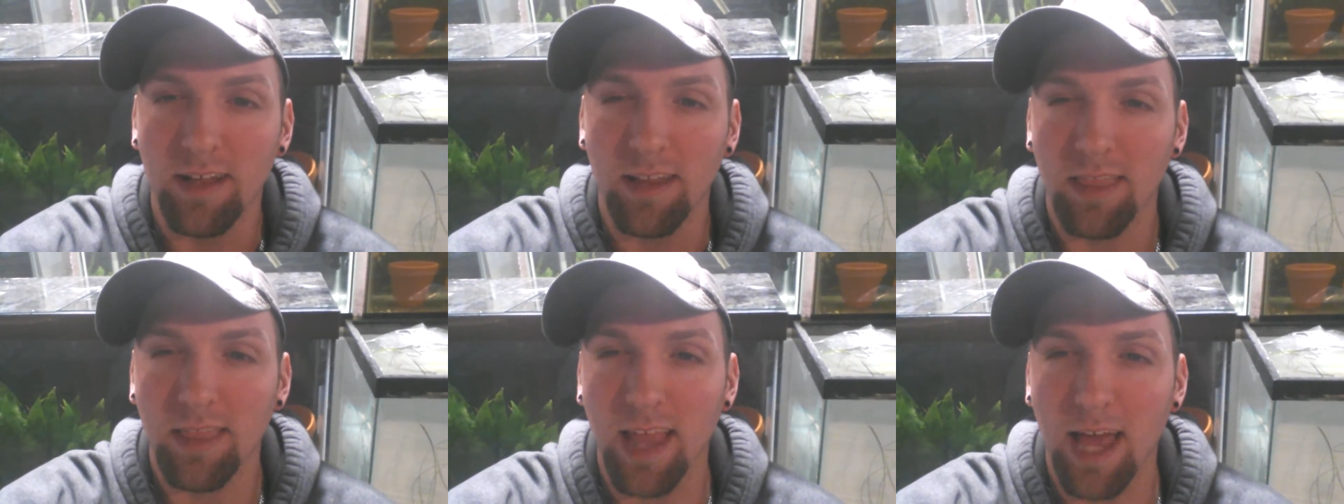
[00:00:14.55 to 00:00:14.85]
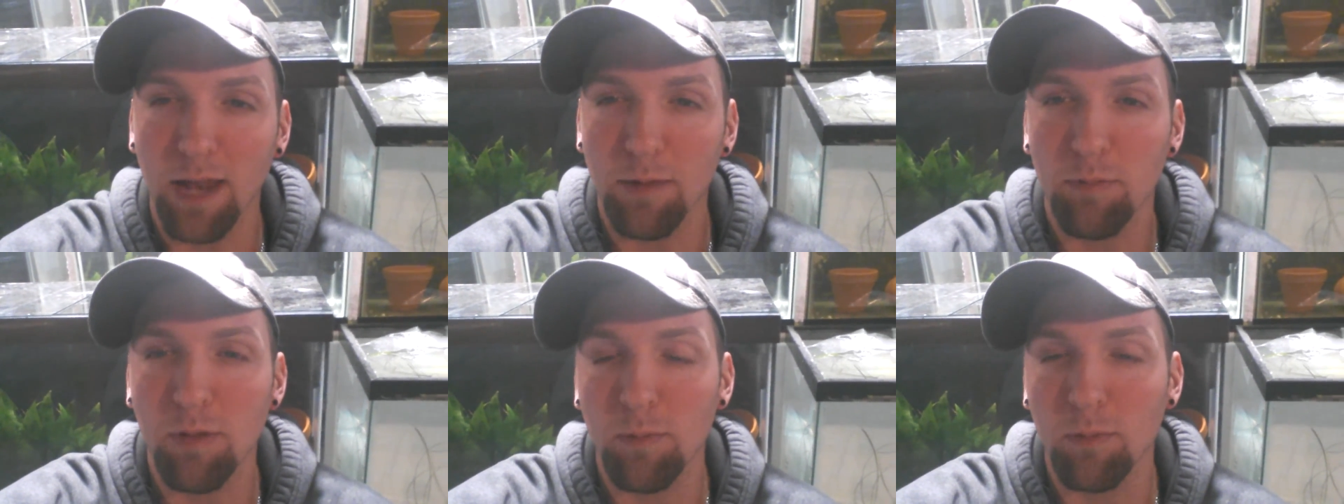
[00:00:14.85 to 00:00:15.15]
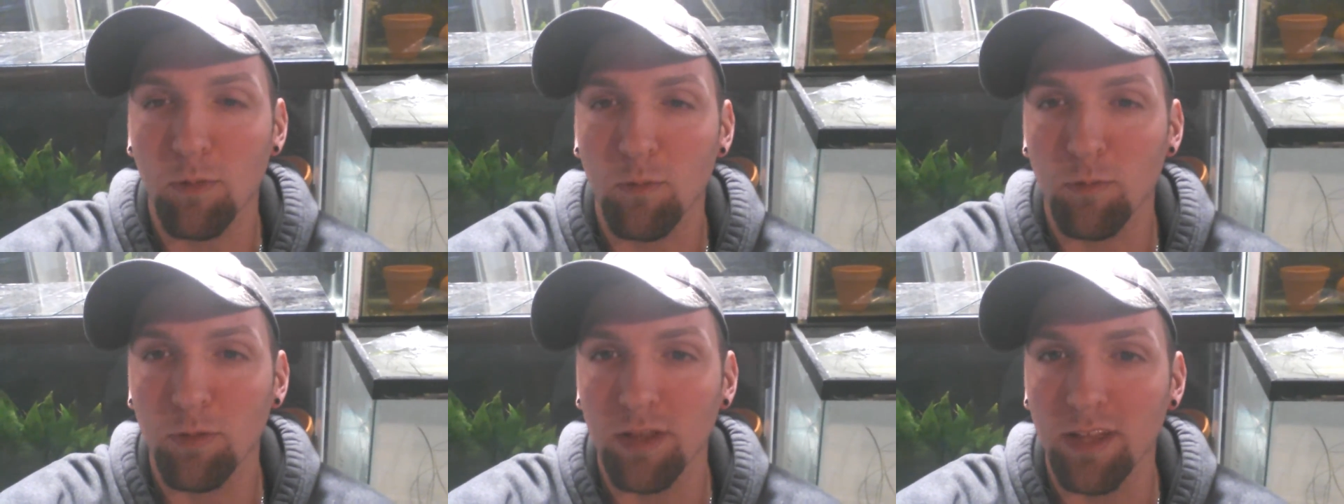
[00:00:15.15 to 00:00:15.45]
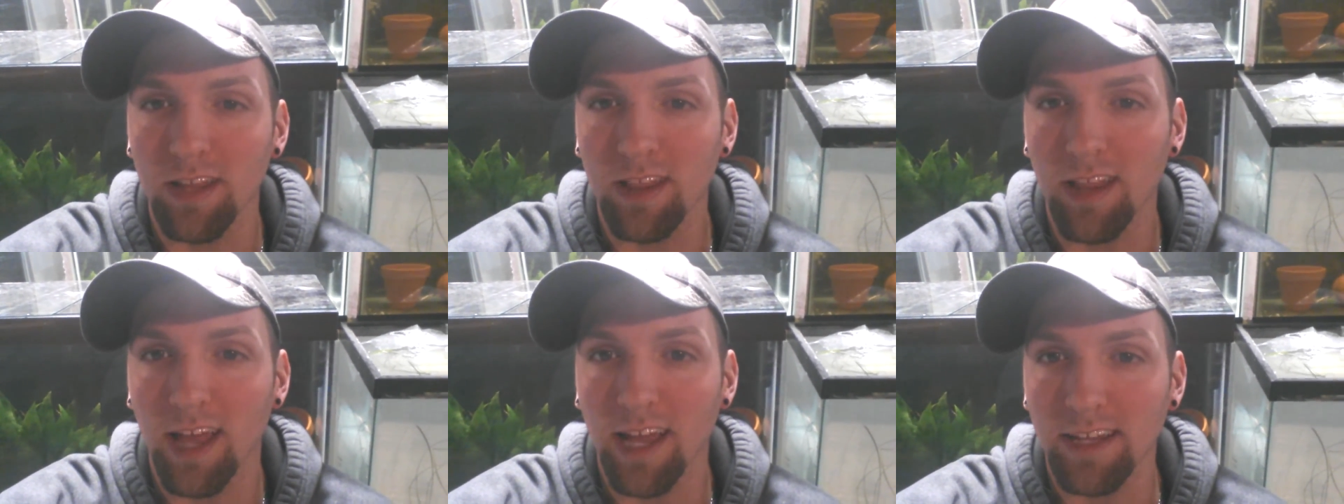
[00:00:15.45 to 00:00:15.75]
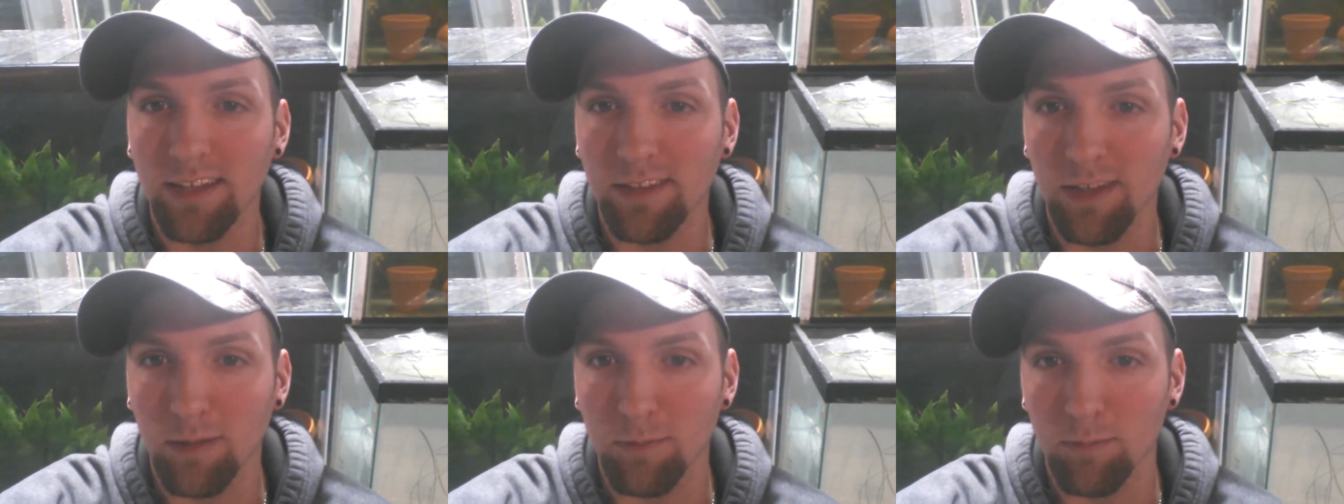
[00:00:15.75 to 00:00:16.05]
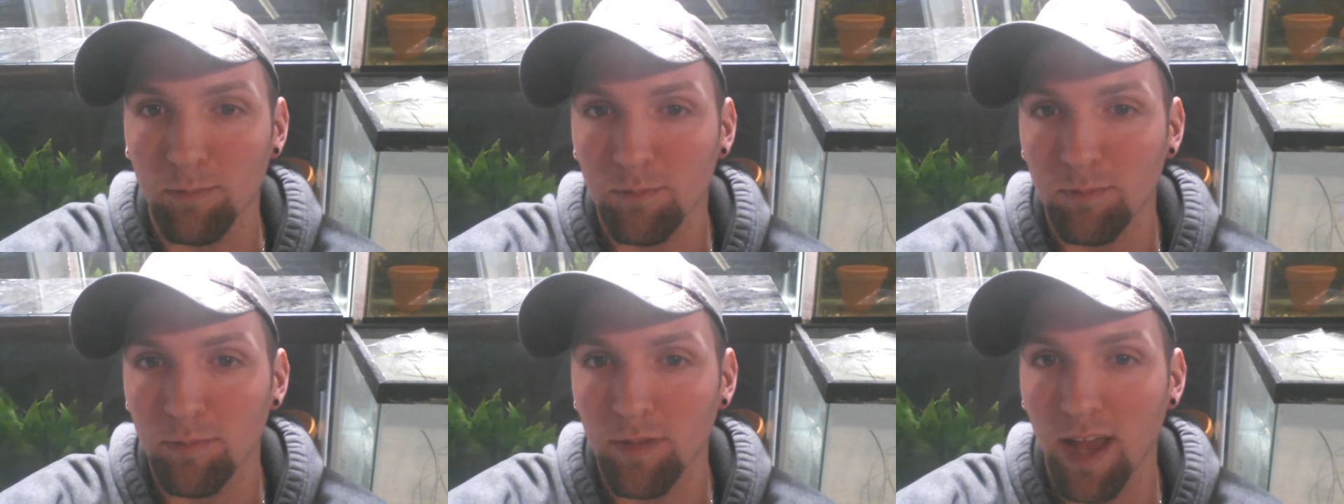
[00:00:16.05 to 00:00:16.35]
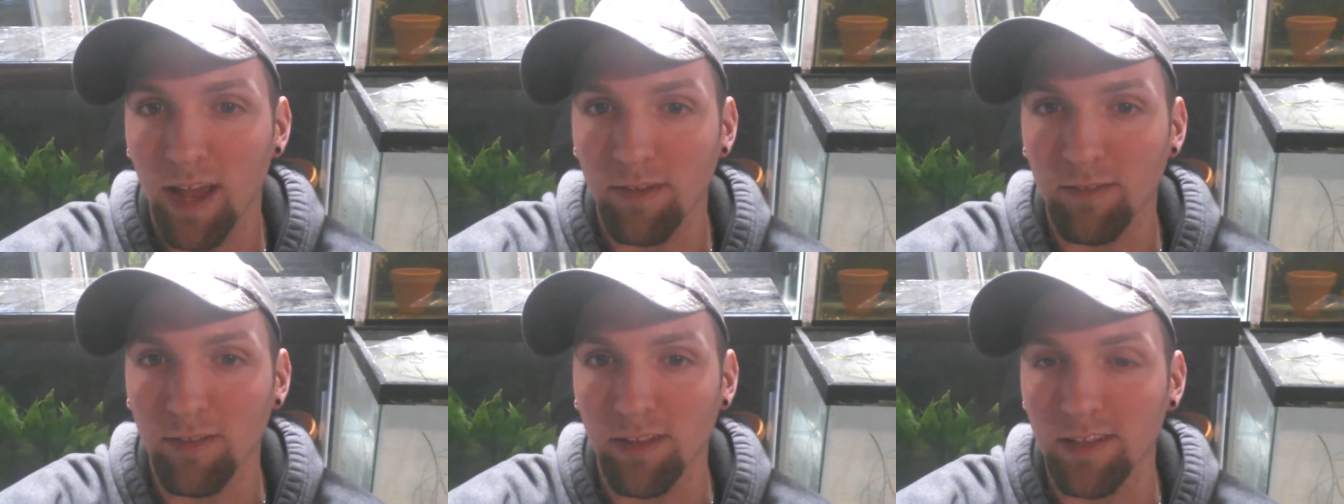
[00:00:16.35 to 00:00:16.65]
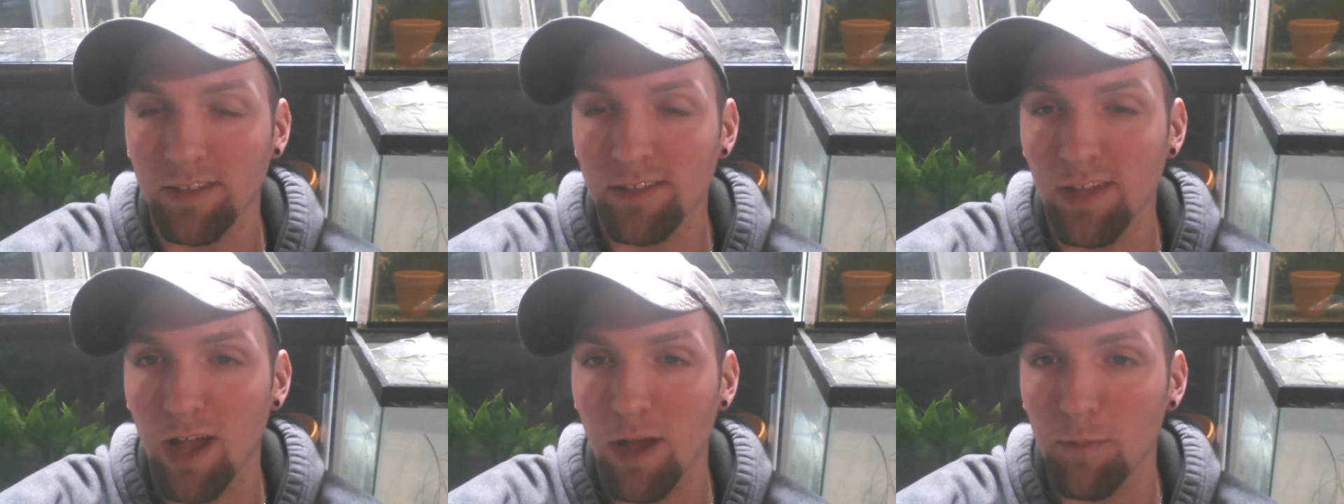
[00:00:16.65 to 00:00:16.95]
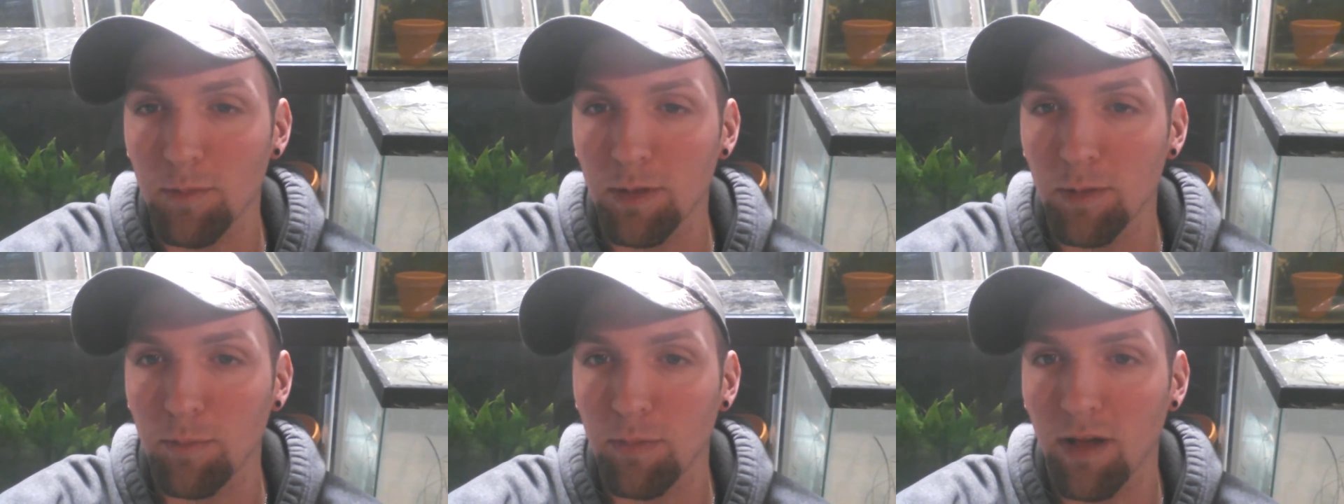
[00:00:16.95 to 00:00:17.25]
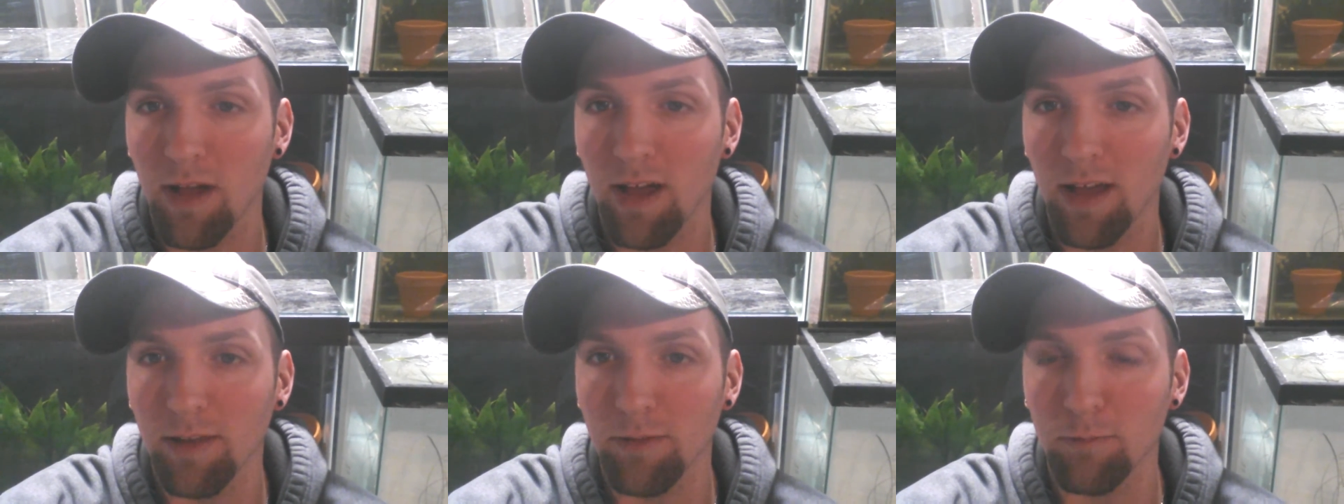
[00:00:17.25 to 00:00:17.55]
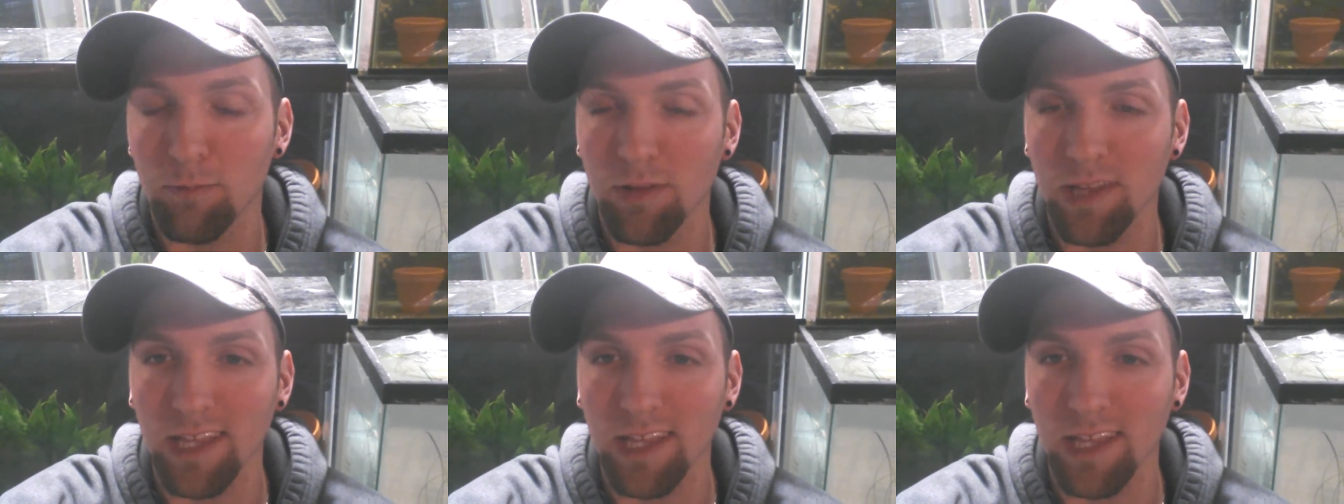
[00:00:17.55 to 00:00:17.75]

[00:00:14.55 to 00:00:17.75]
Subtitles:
A lot of people really liked them after they saw them in the pond.